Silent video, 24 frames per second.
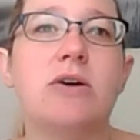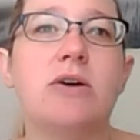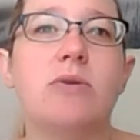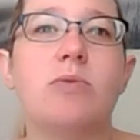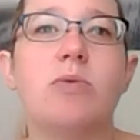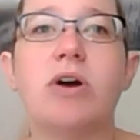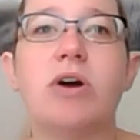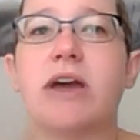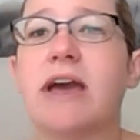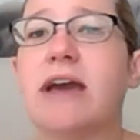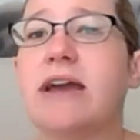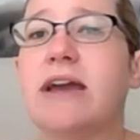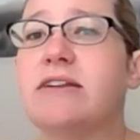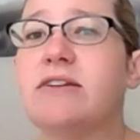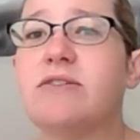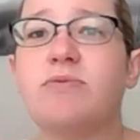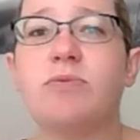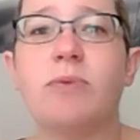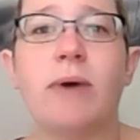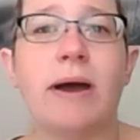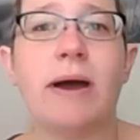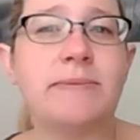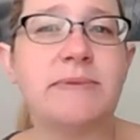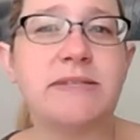What kind of
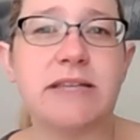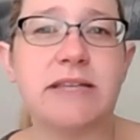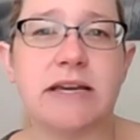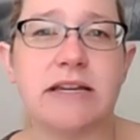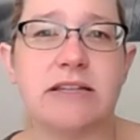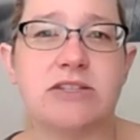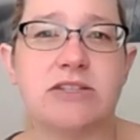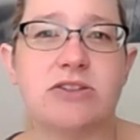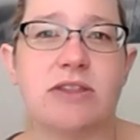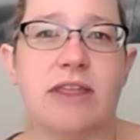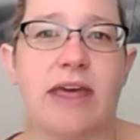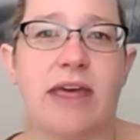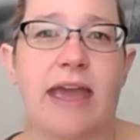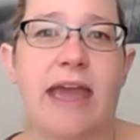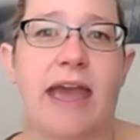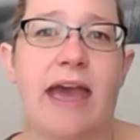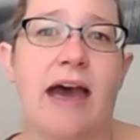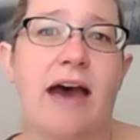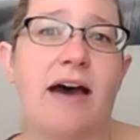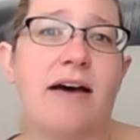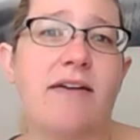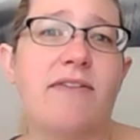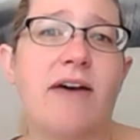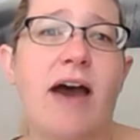website do they
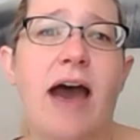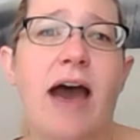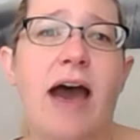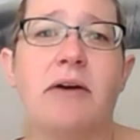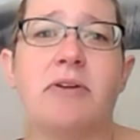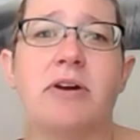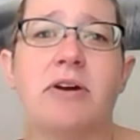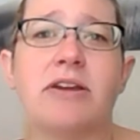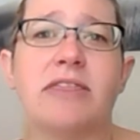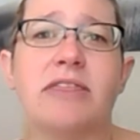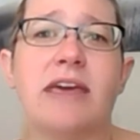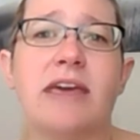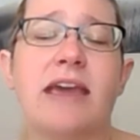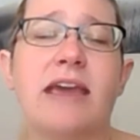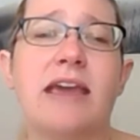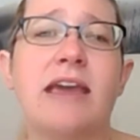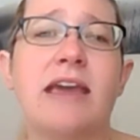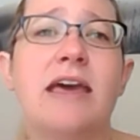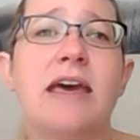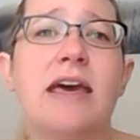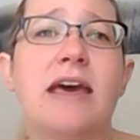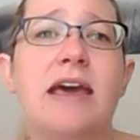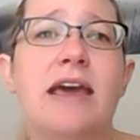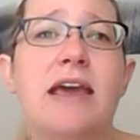have? How are
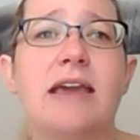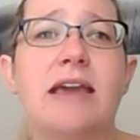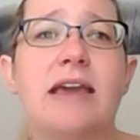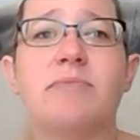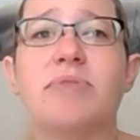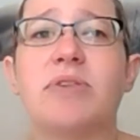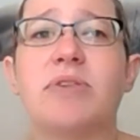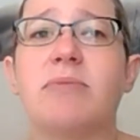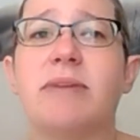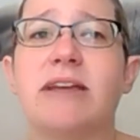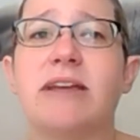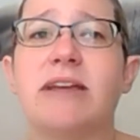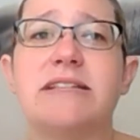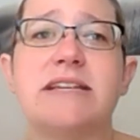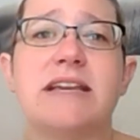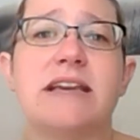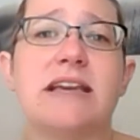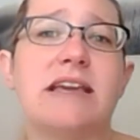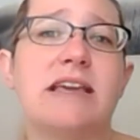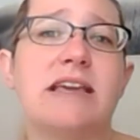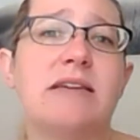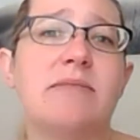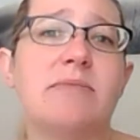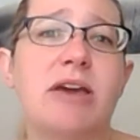they
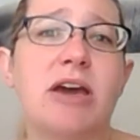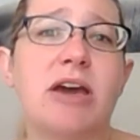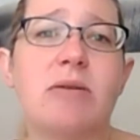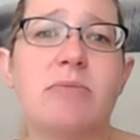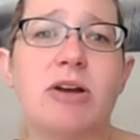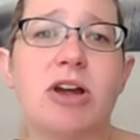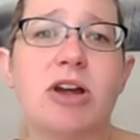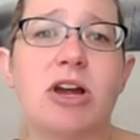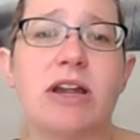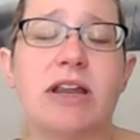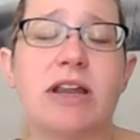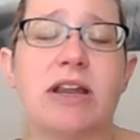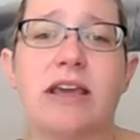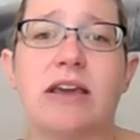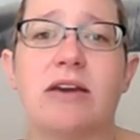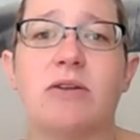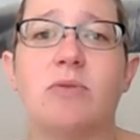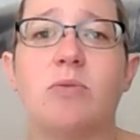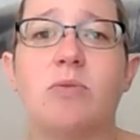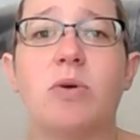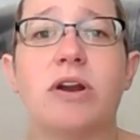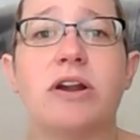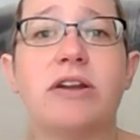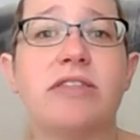implementing email marketing?
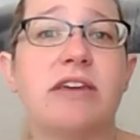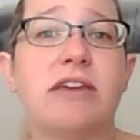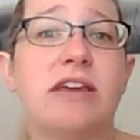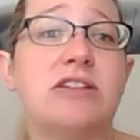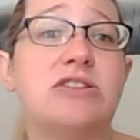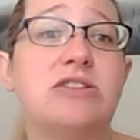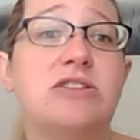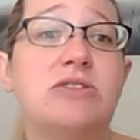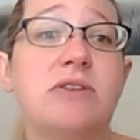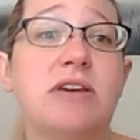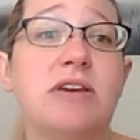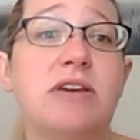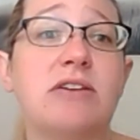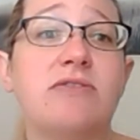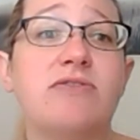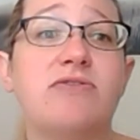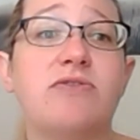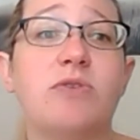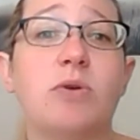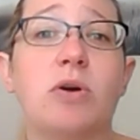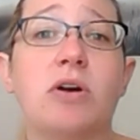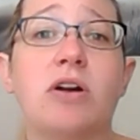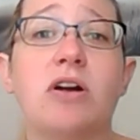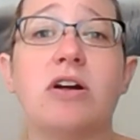What are they doing
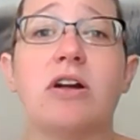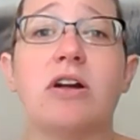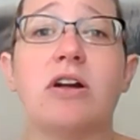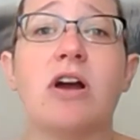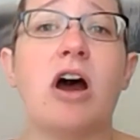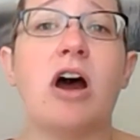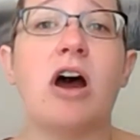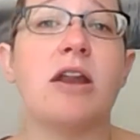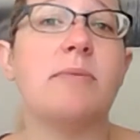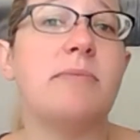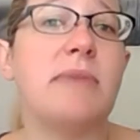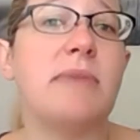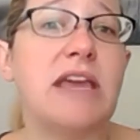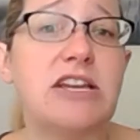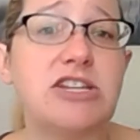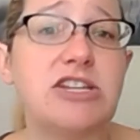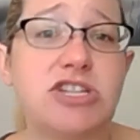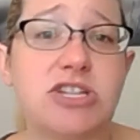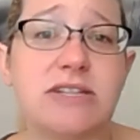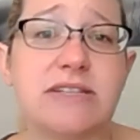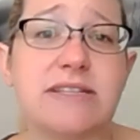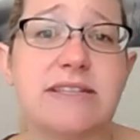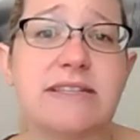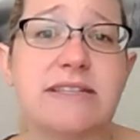for
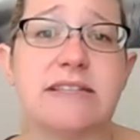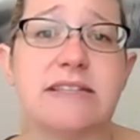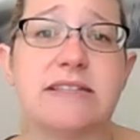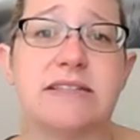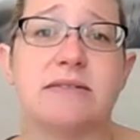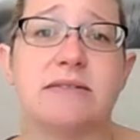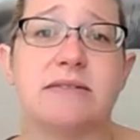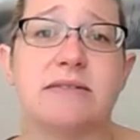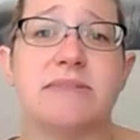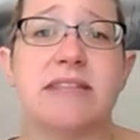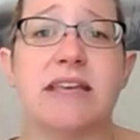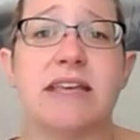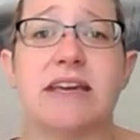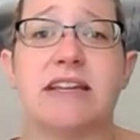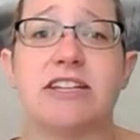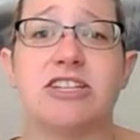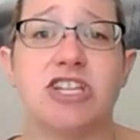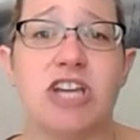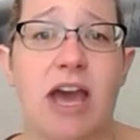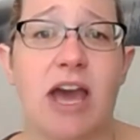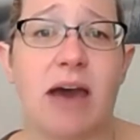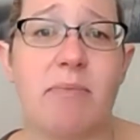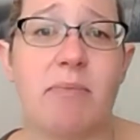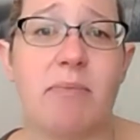automation systems like
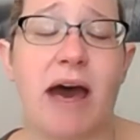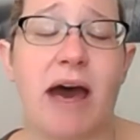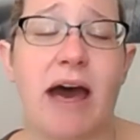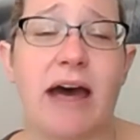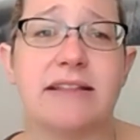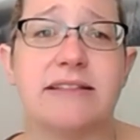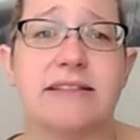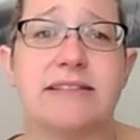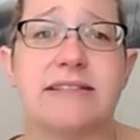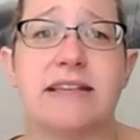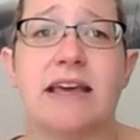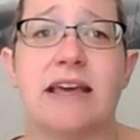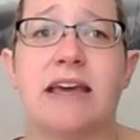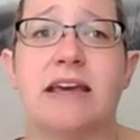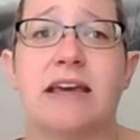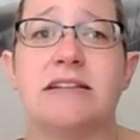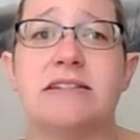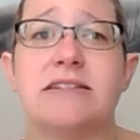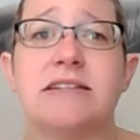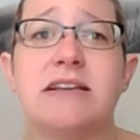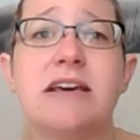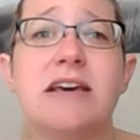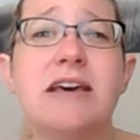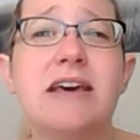chatbots
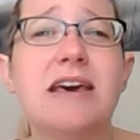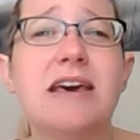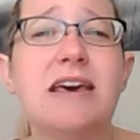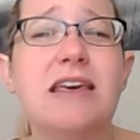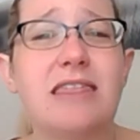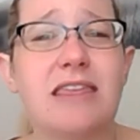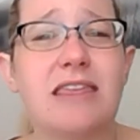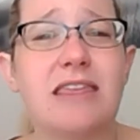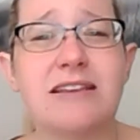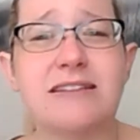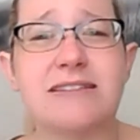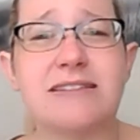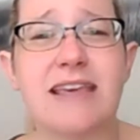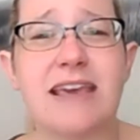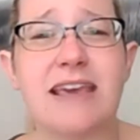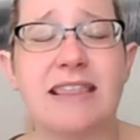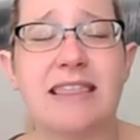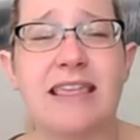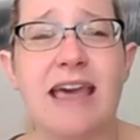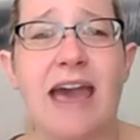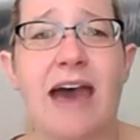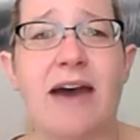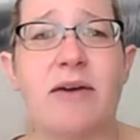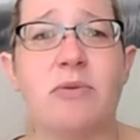and things like
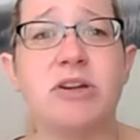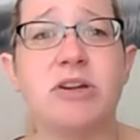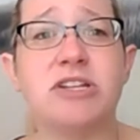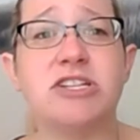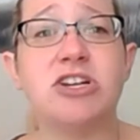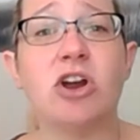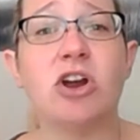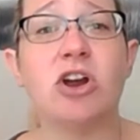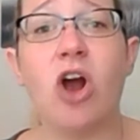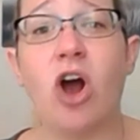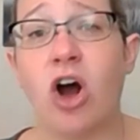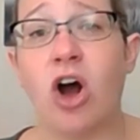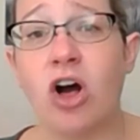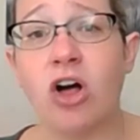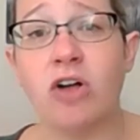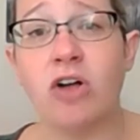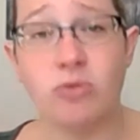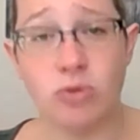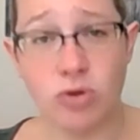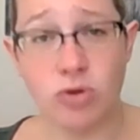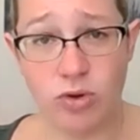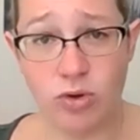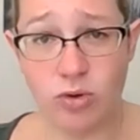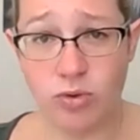that, which are
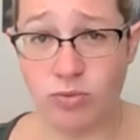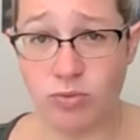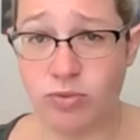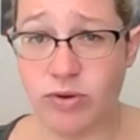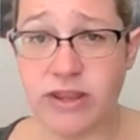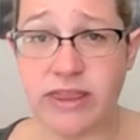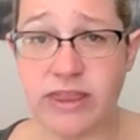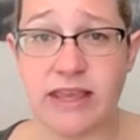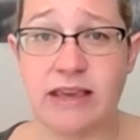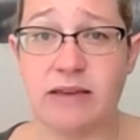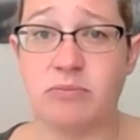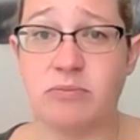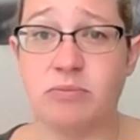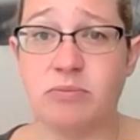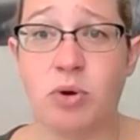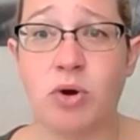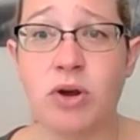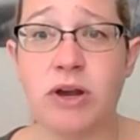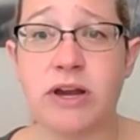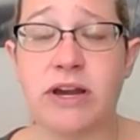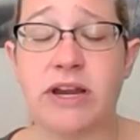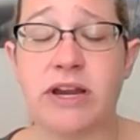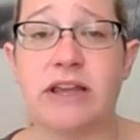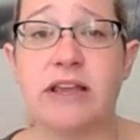all really
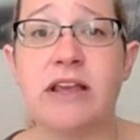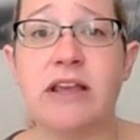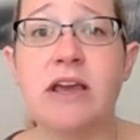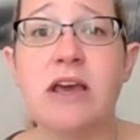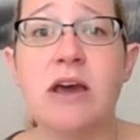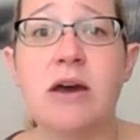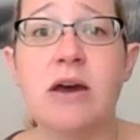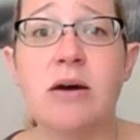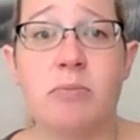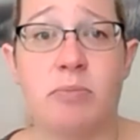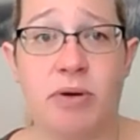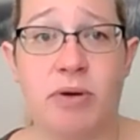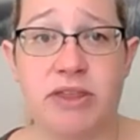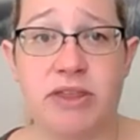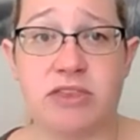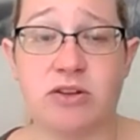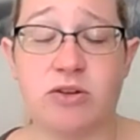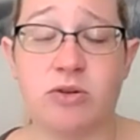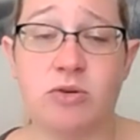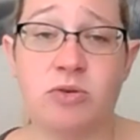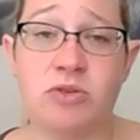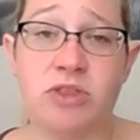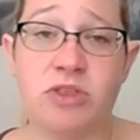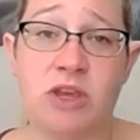important, but
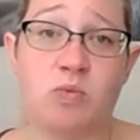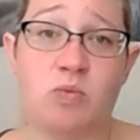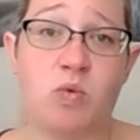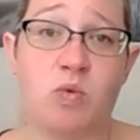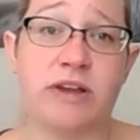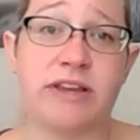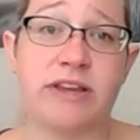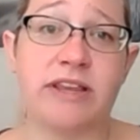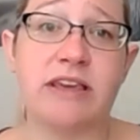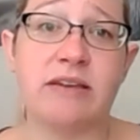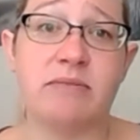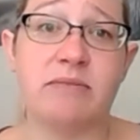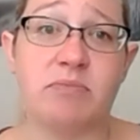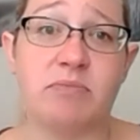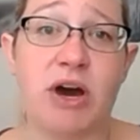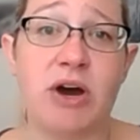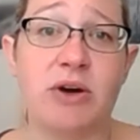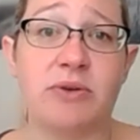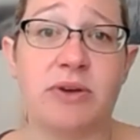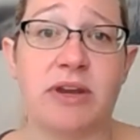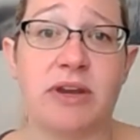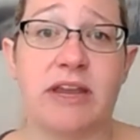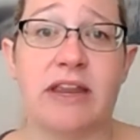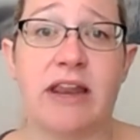they're only one
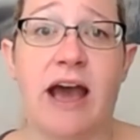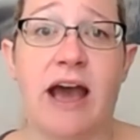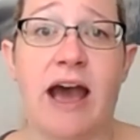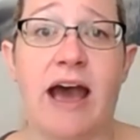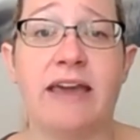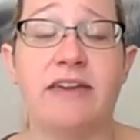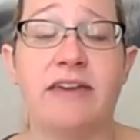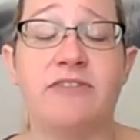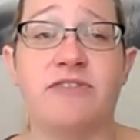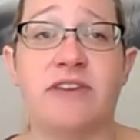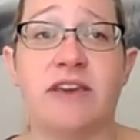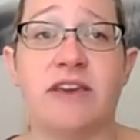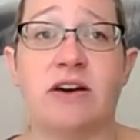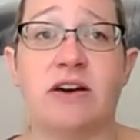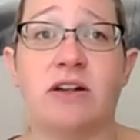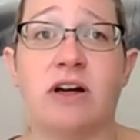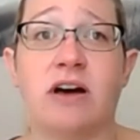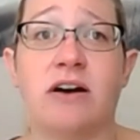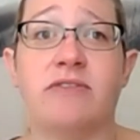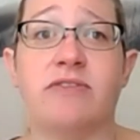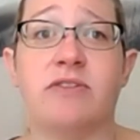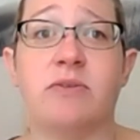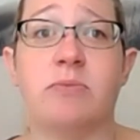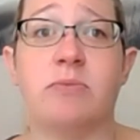component, I feel,
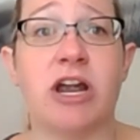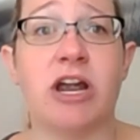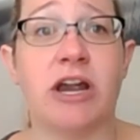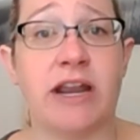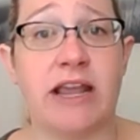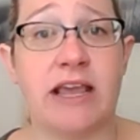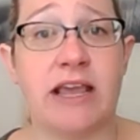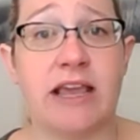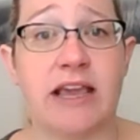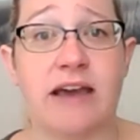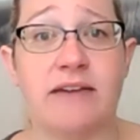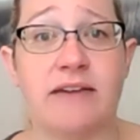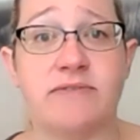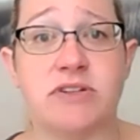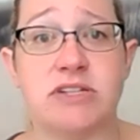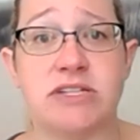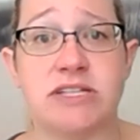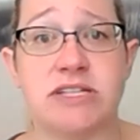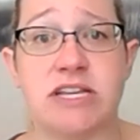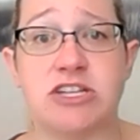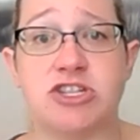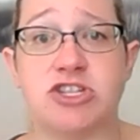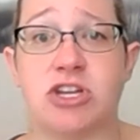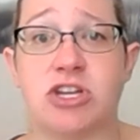of a marketing
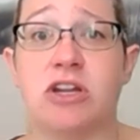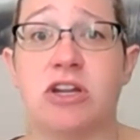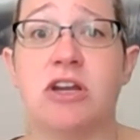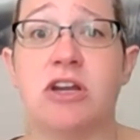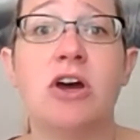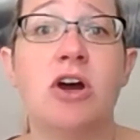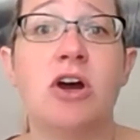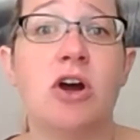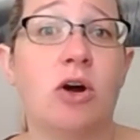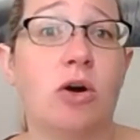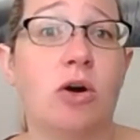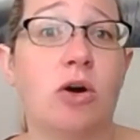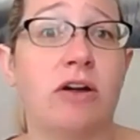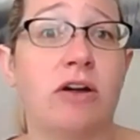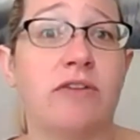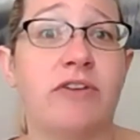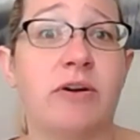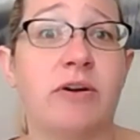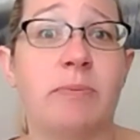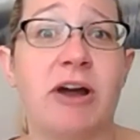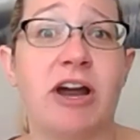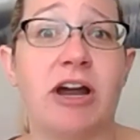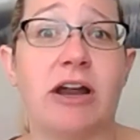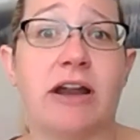conversation or of
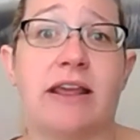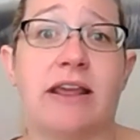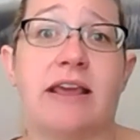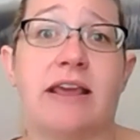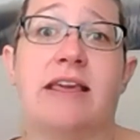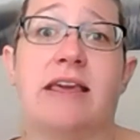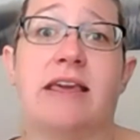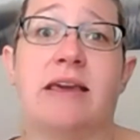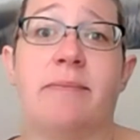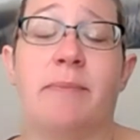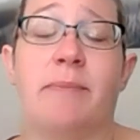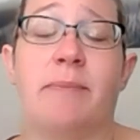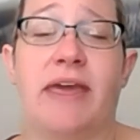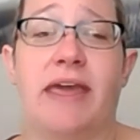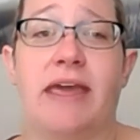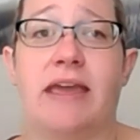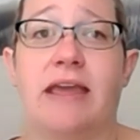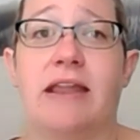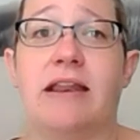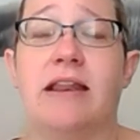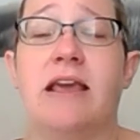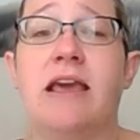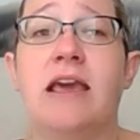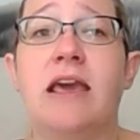a marketing
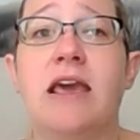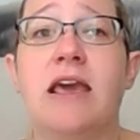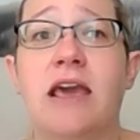campaign.